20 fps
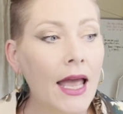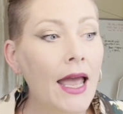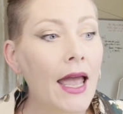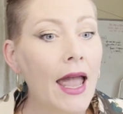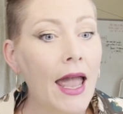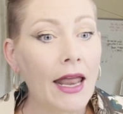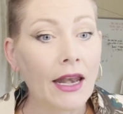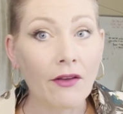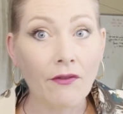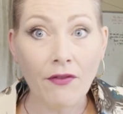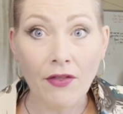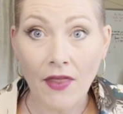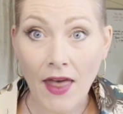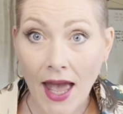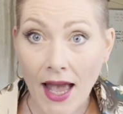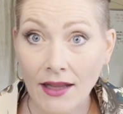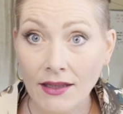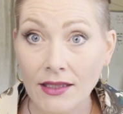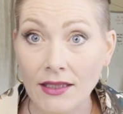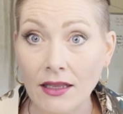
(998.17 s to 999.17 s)
And if
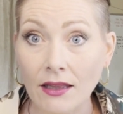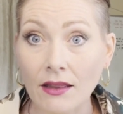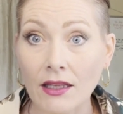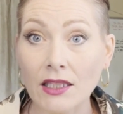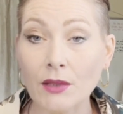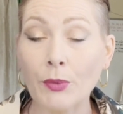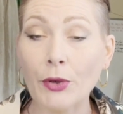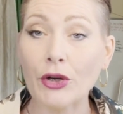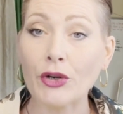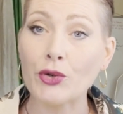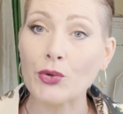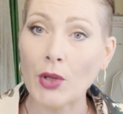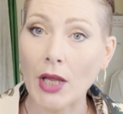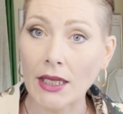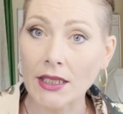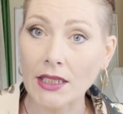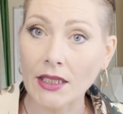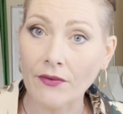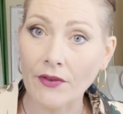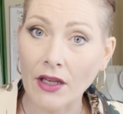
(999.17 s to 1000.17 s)
that's the spiritual
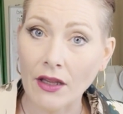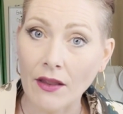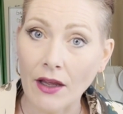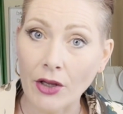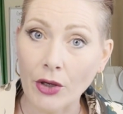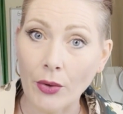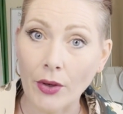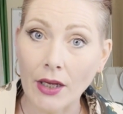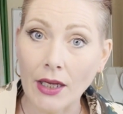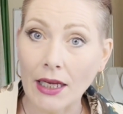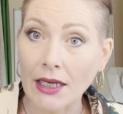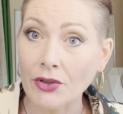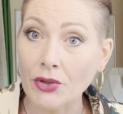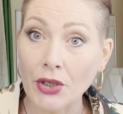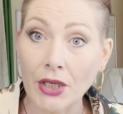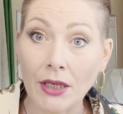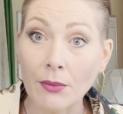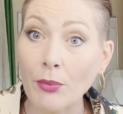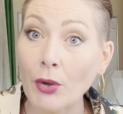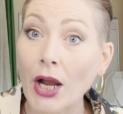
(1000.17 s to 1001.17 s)
activity that you're
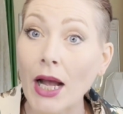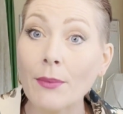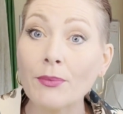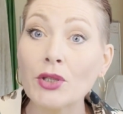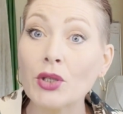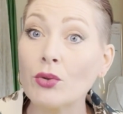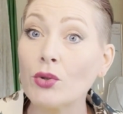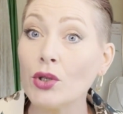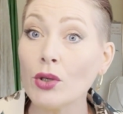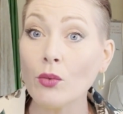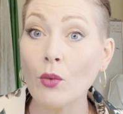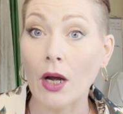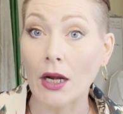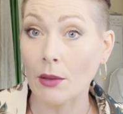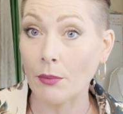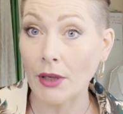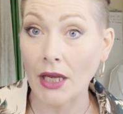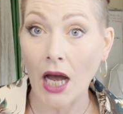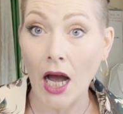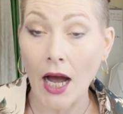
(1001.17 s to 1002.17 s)
engaging in, perhaps you do want
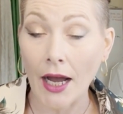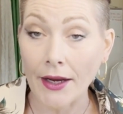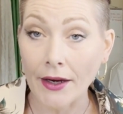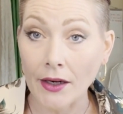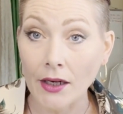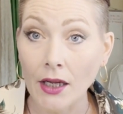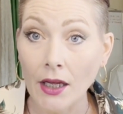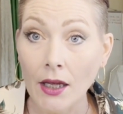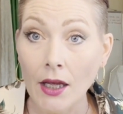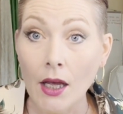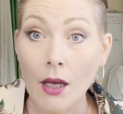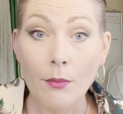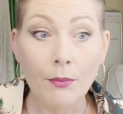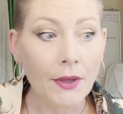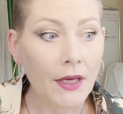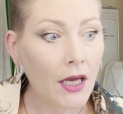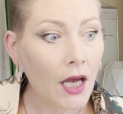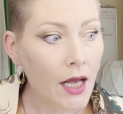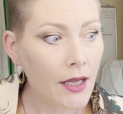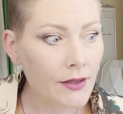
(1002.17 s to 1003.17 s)
to be higher
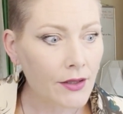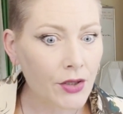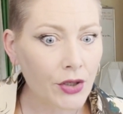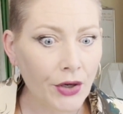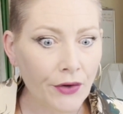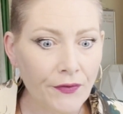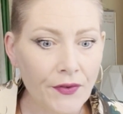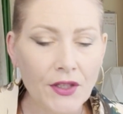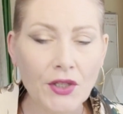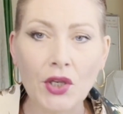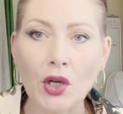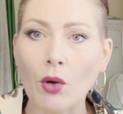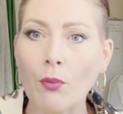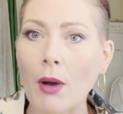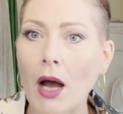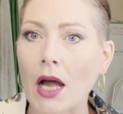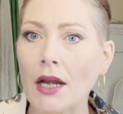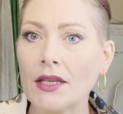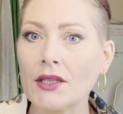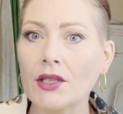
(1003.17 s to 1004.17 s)
because your physical
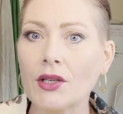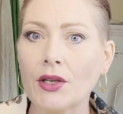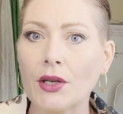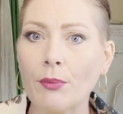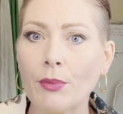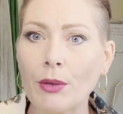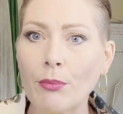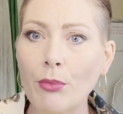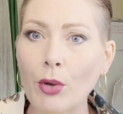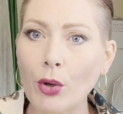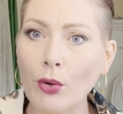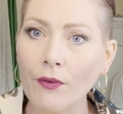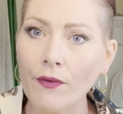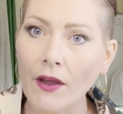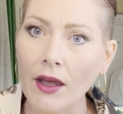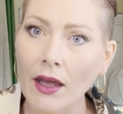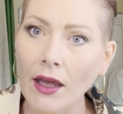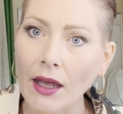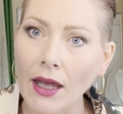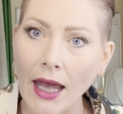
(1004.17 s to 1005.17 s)
body's going to be
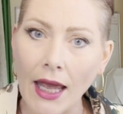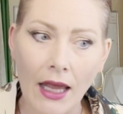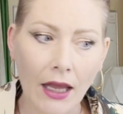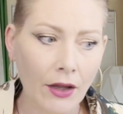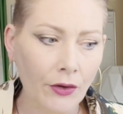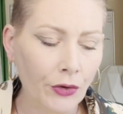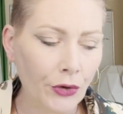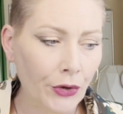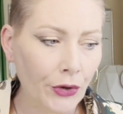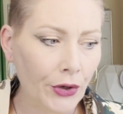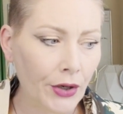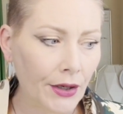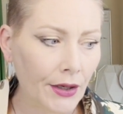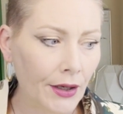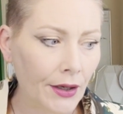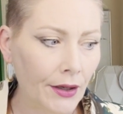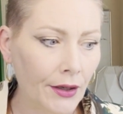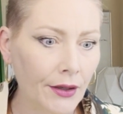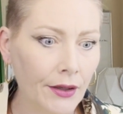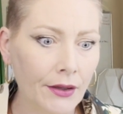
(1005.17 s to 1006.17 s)
moving and you're going
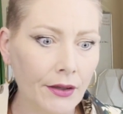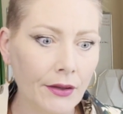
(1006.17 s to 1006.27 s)
to,